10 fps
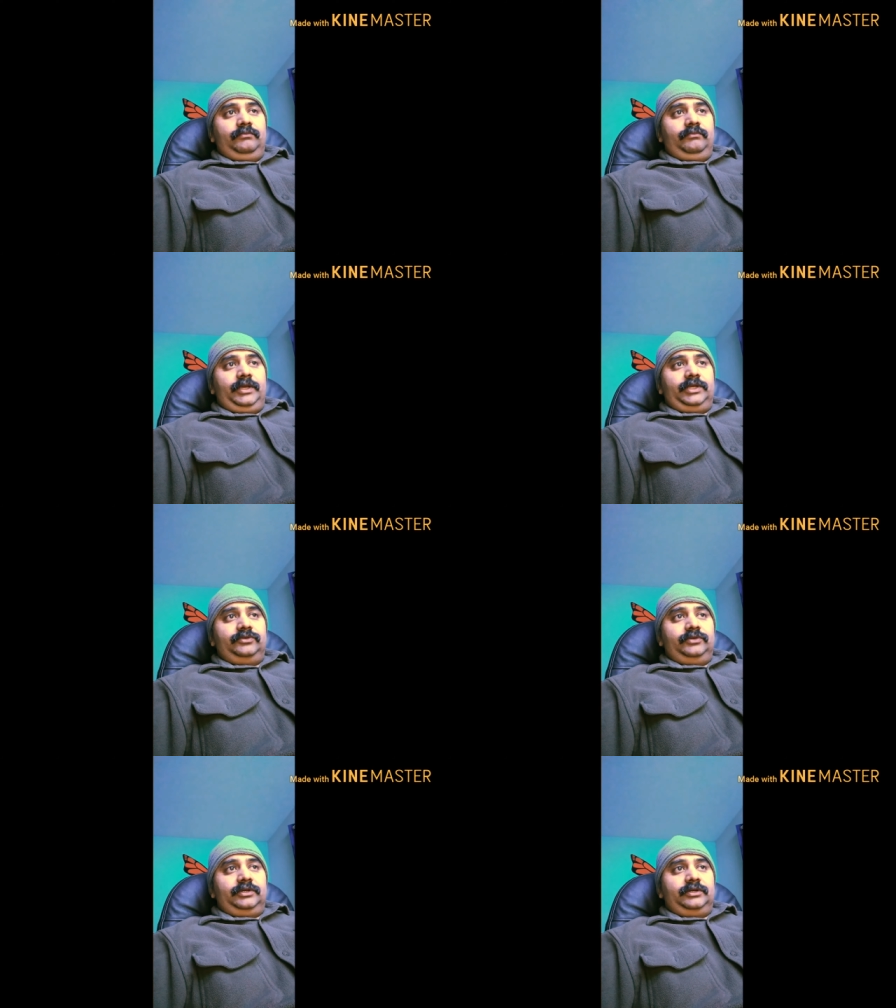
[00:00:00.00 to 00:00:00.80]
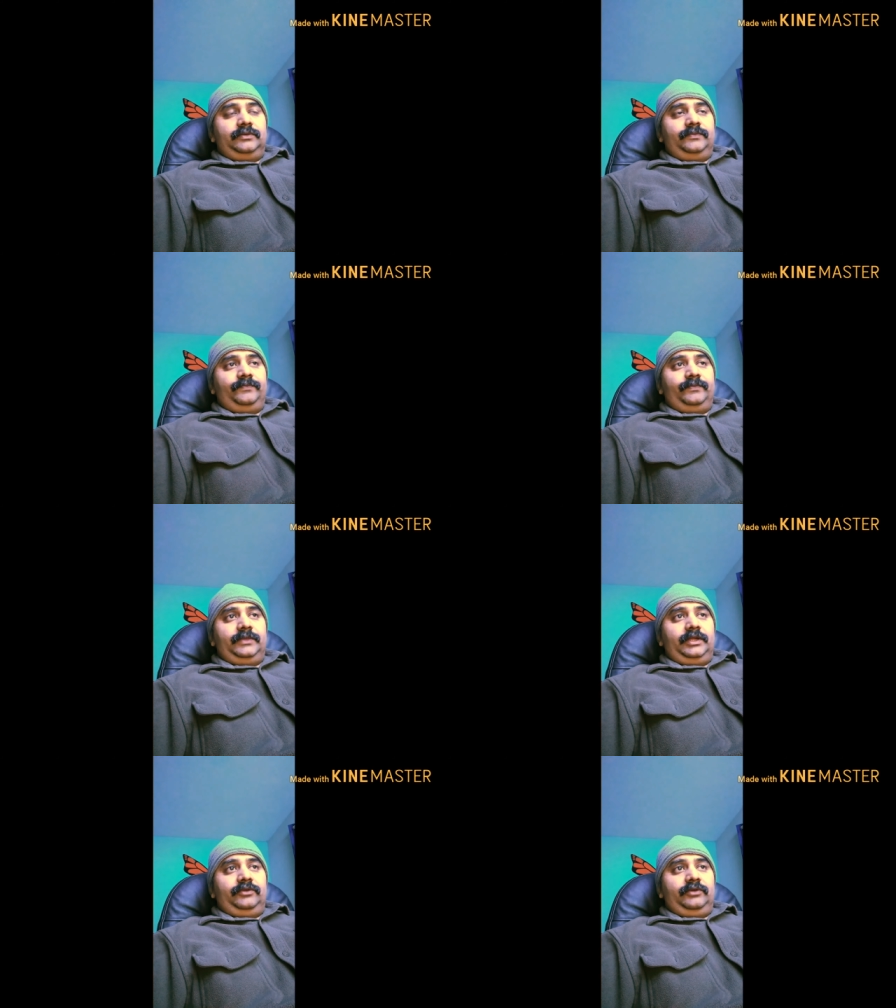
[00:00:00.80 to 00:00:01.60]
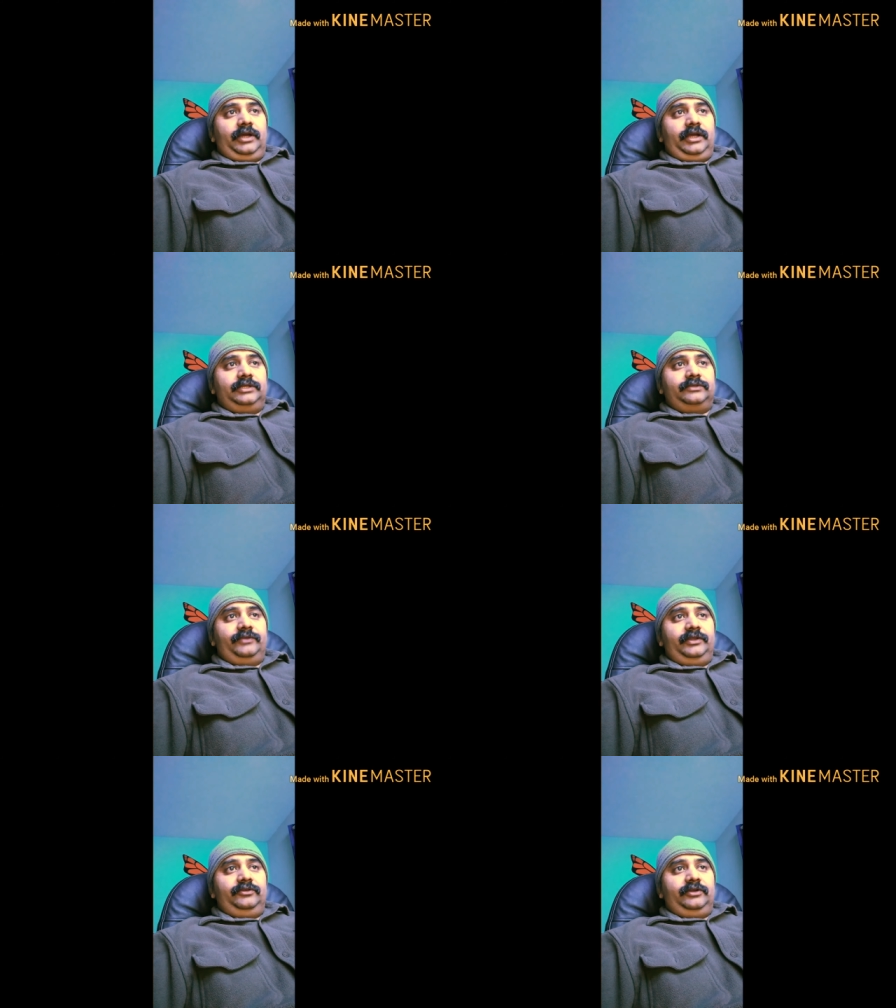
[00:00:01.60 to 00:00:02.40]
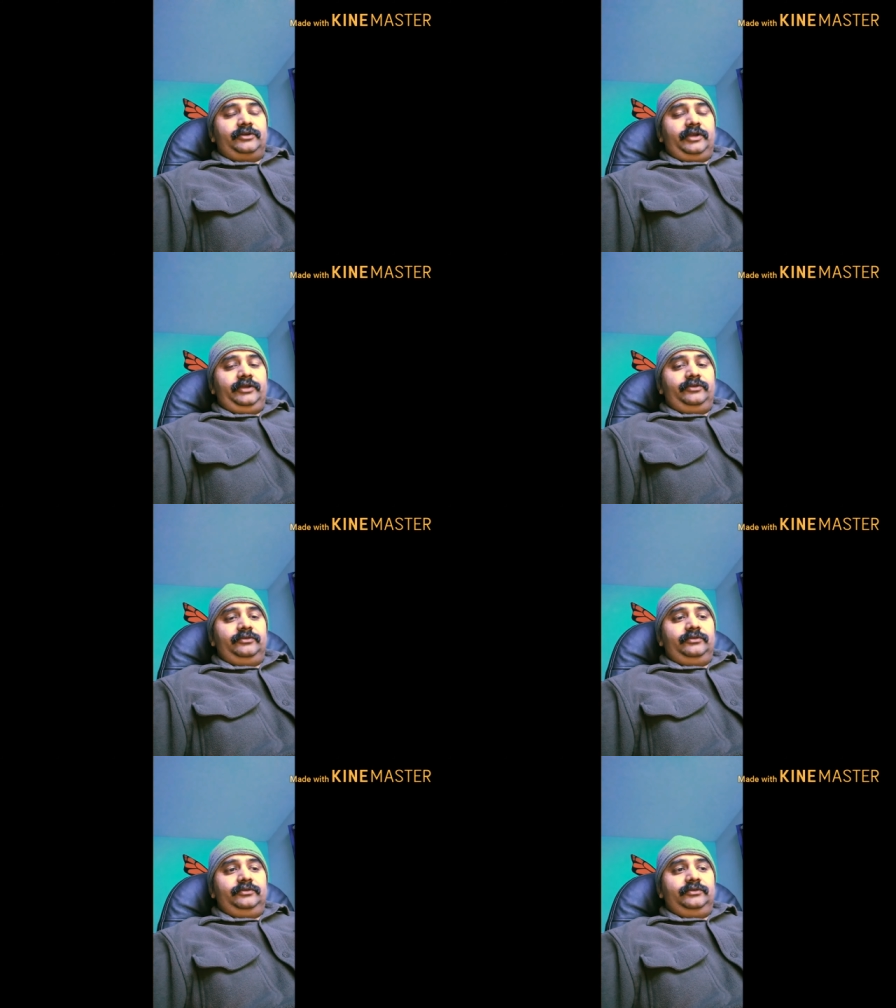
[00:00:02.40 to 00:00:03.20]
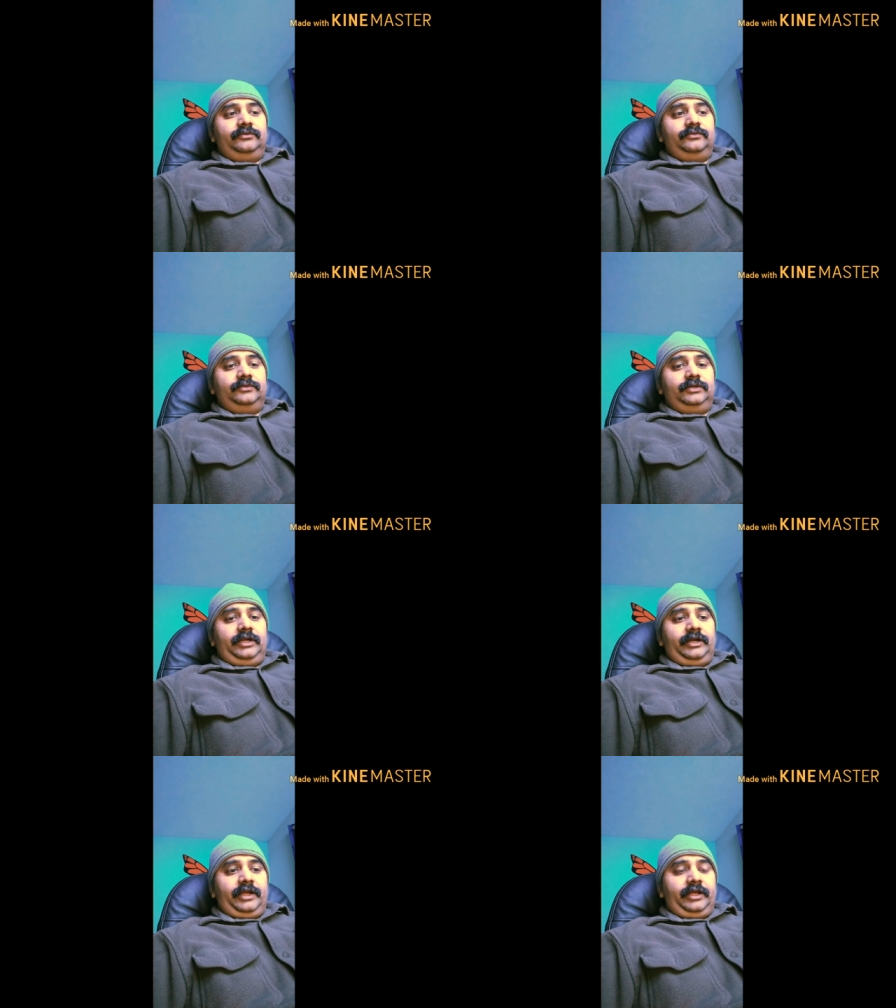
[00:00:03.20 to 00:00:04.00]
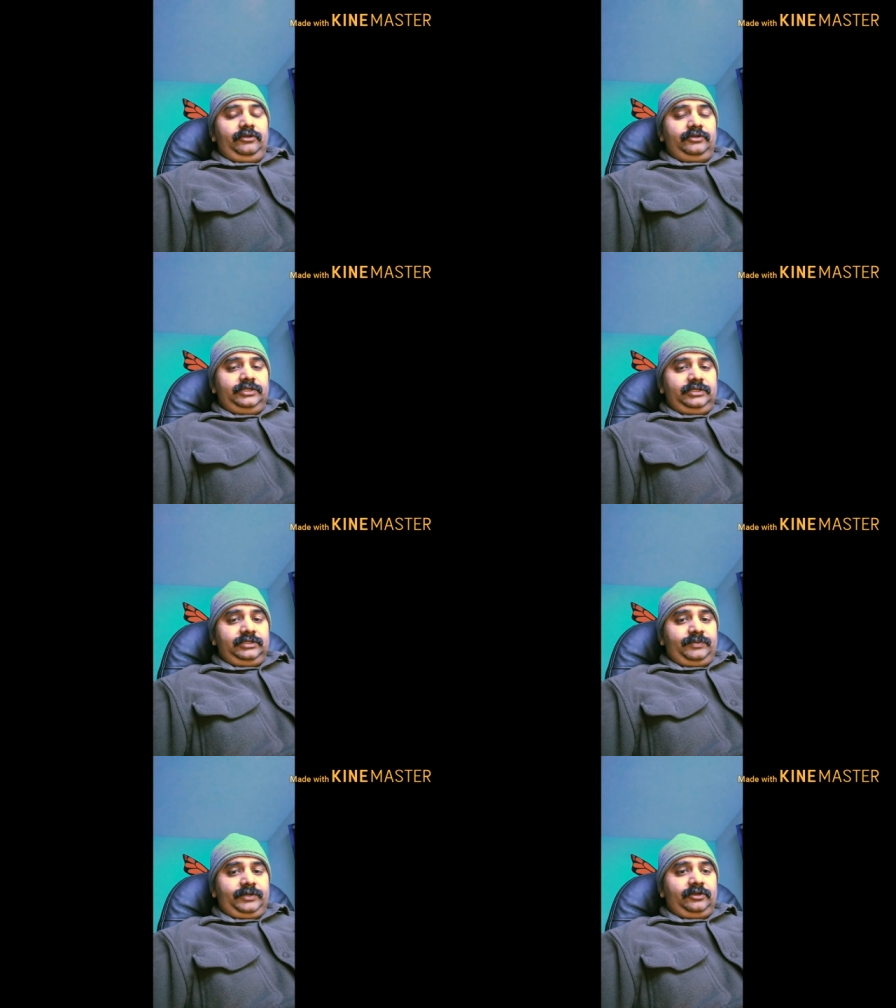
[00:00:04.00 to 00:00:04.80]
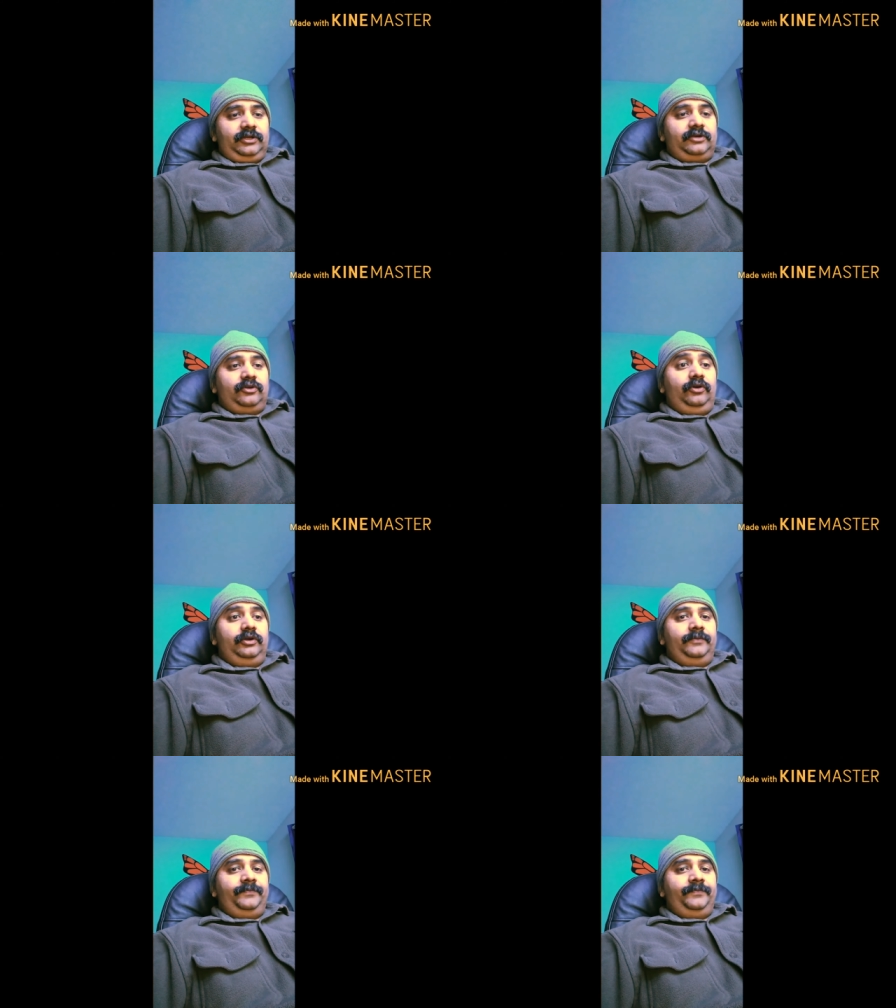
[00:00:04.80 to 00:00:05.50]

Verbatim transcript: make sure that you guys, when you are trying to uh, diagnose this particular code,